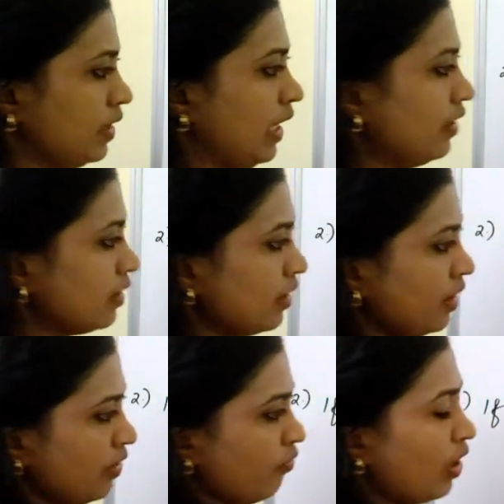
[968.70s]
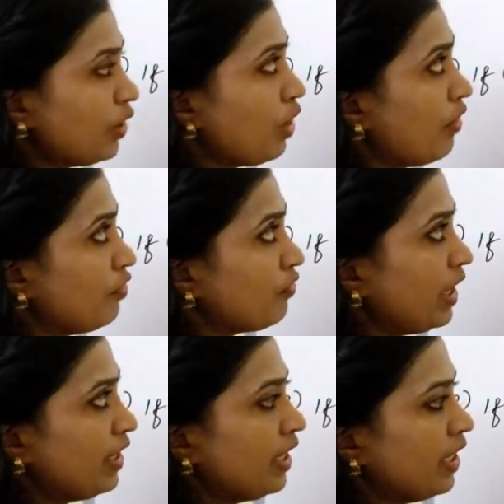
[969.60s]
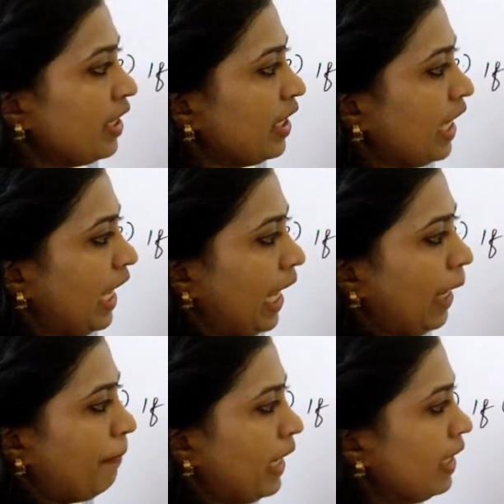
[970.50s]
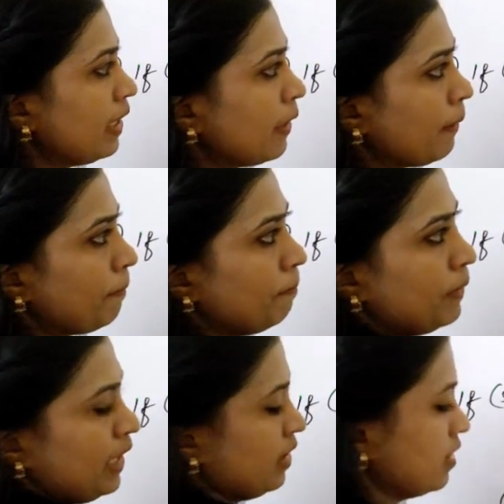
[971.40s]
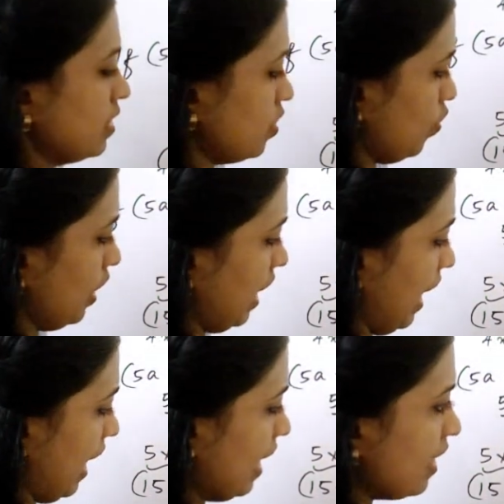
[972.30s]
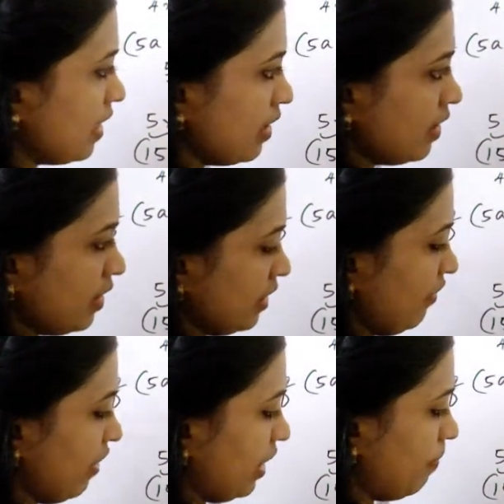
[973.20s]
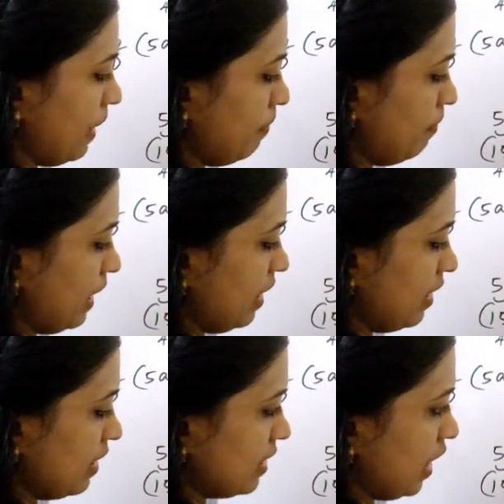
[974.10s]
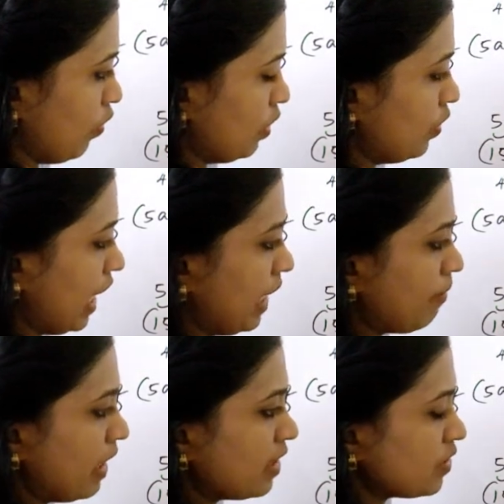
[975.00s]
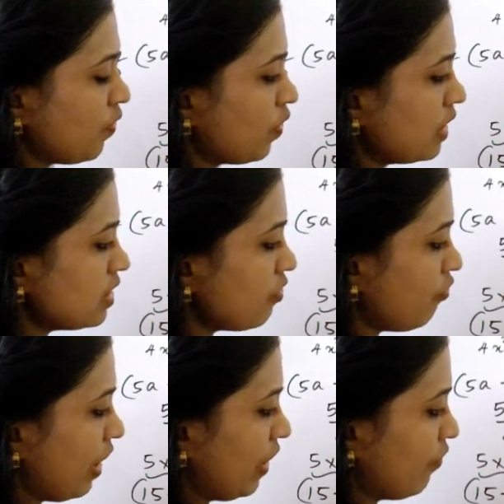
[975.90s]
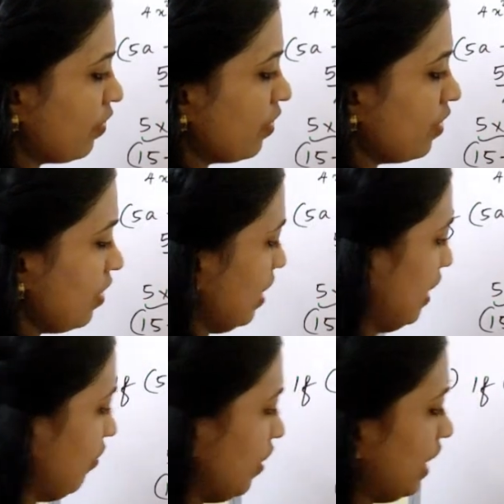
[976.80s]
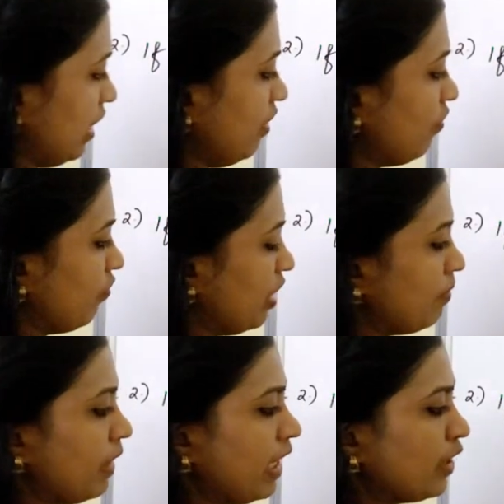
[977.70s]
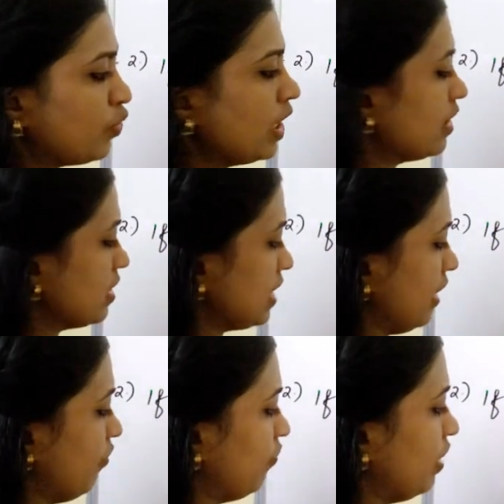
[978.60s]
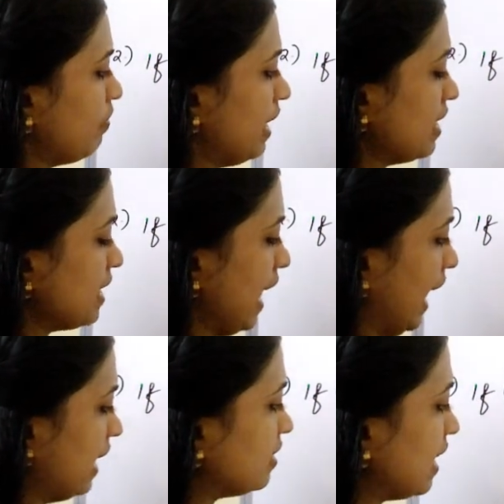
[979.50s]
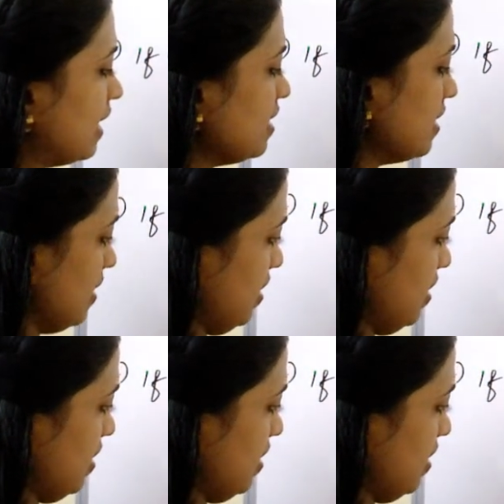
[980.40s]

And what you have to find? A by b. So a divided by b is equal to 9 minus 4 is 5, and we are taking 15 by 8 to the other side. 15 minus 8 is